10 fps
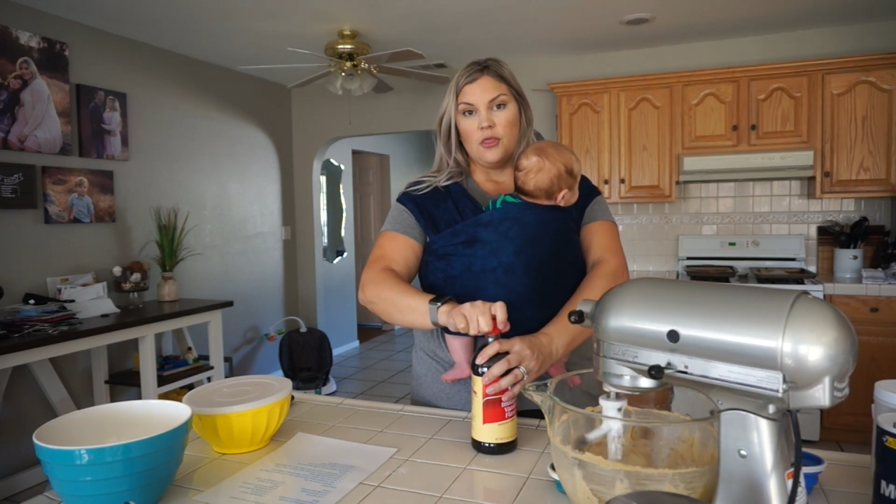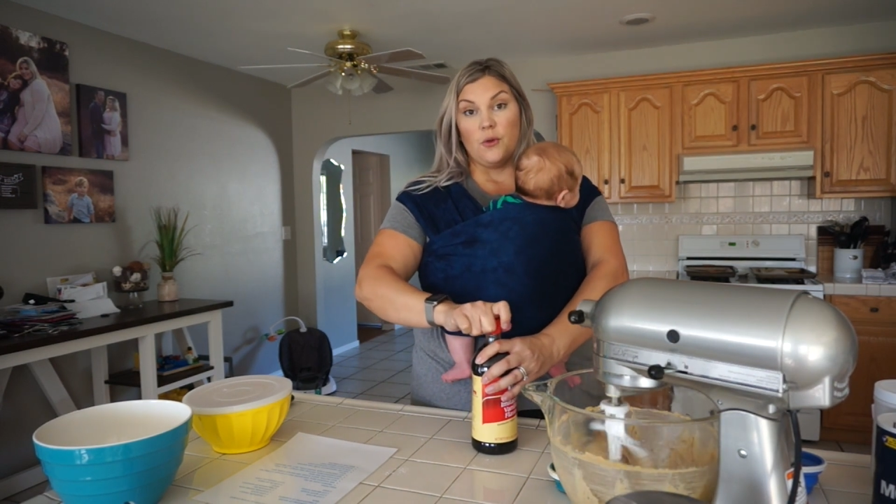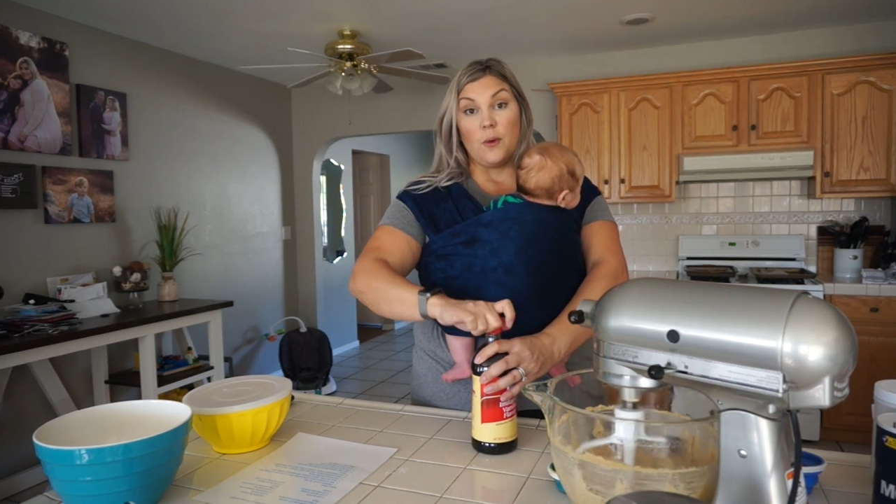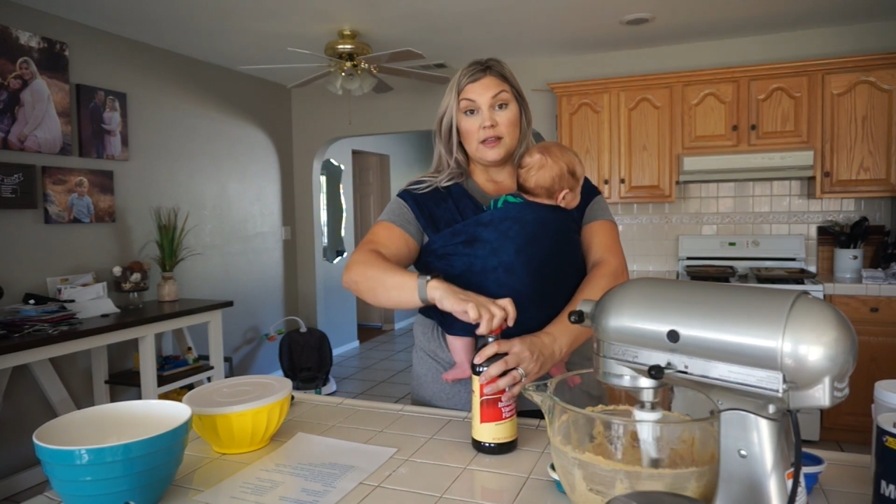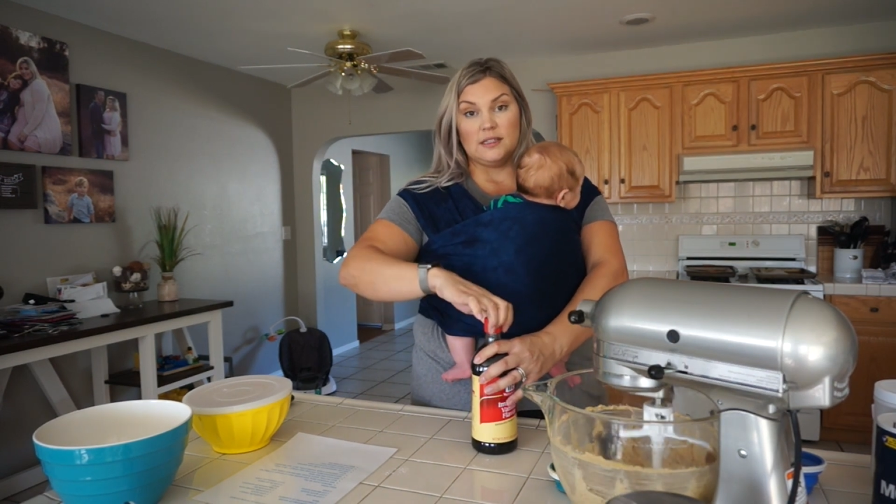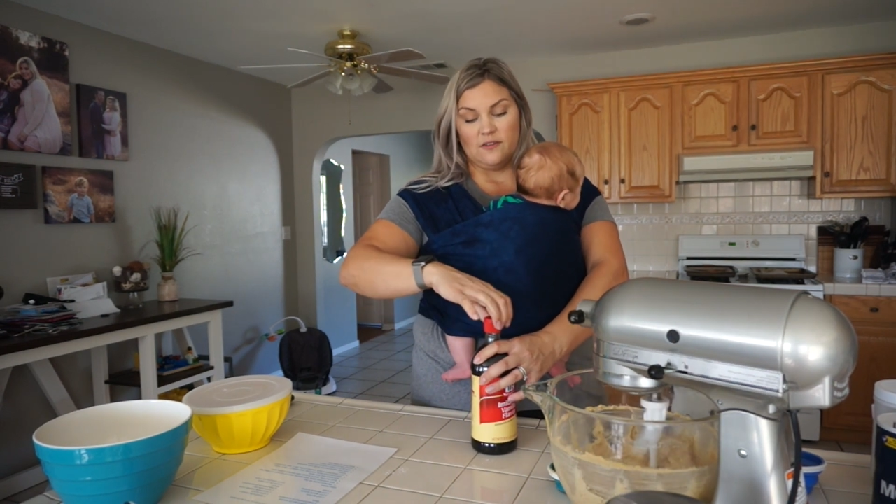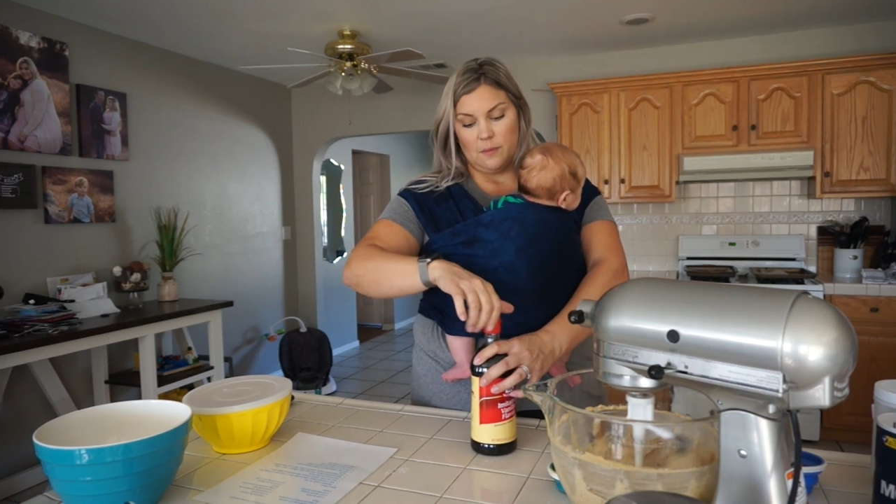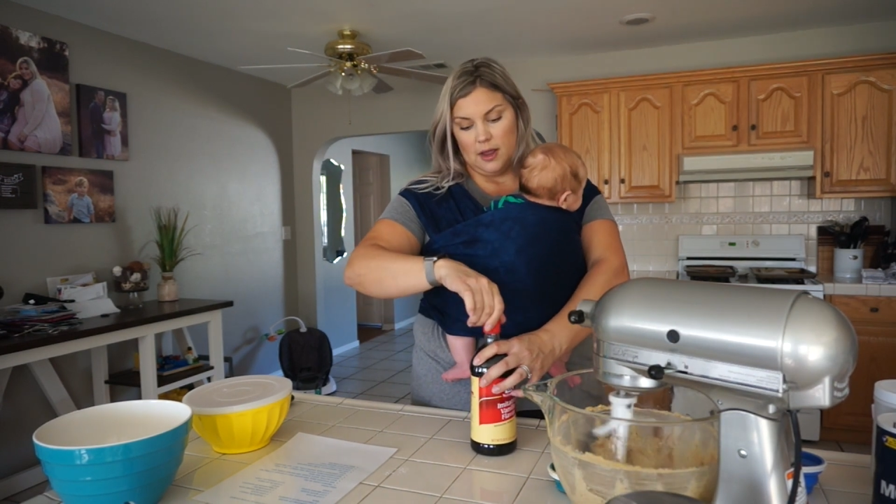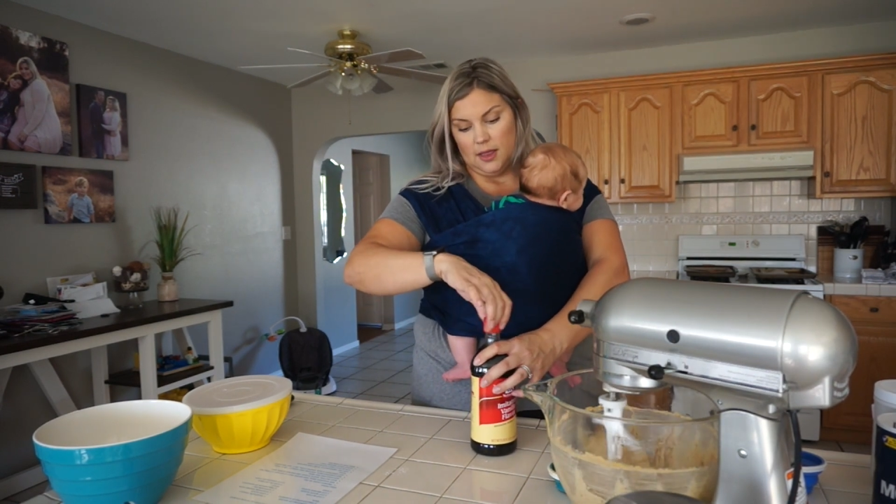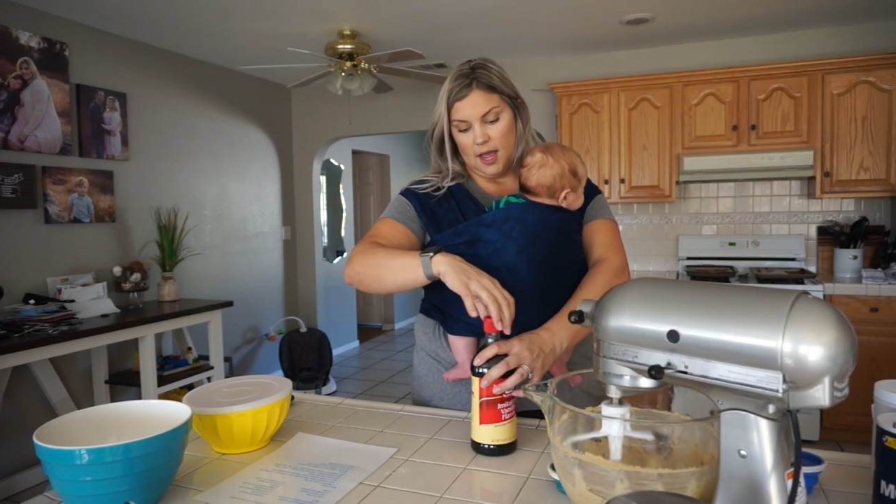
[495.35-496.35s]
the rest of
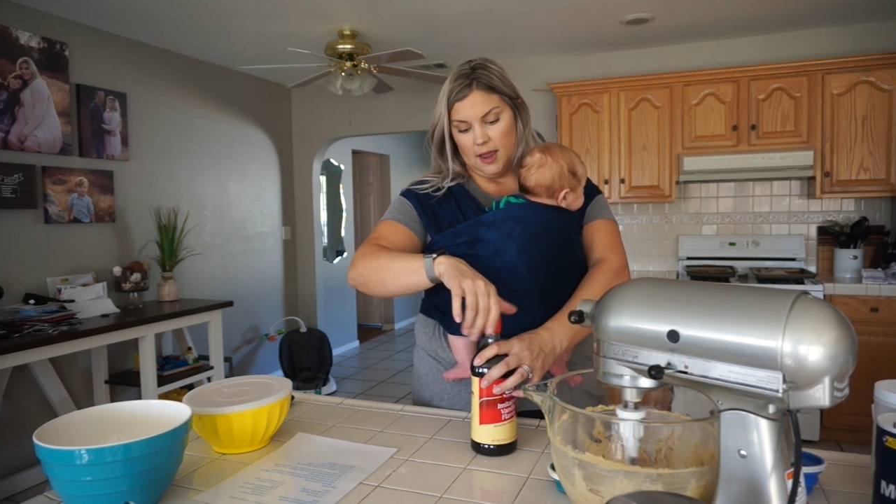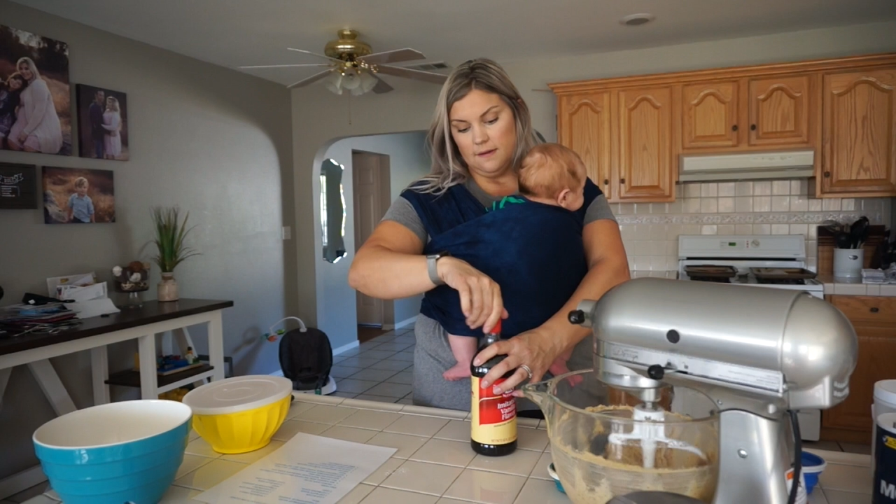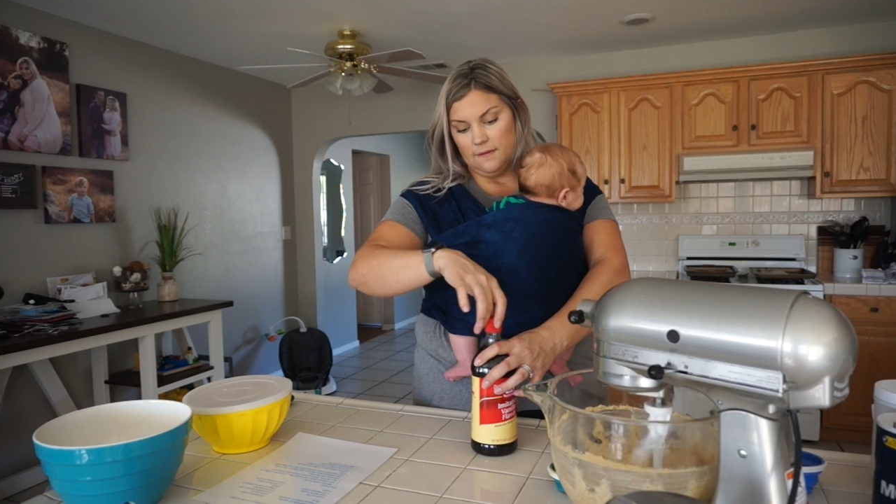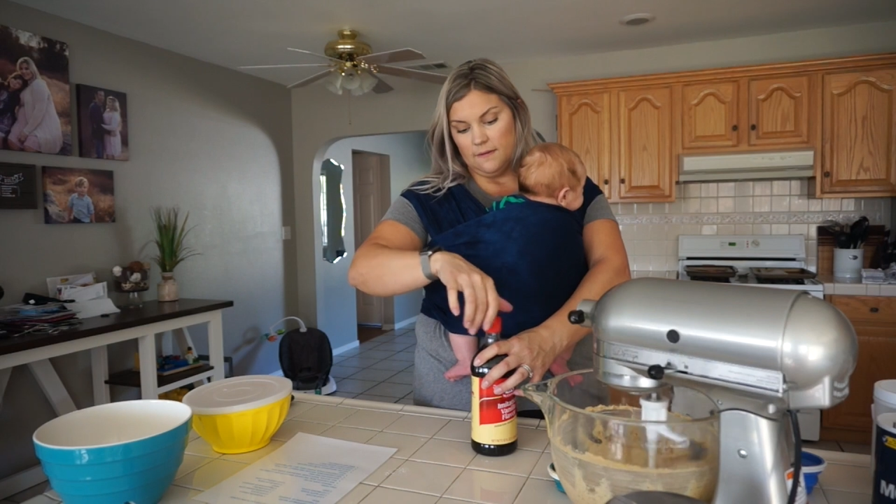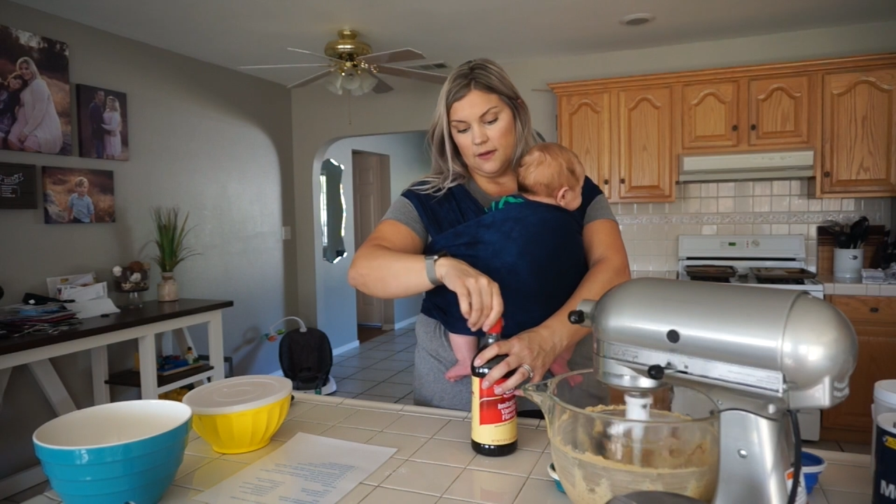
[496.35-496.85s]
my life.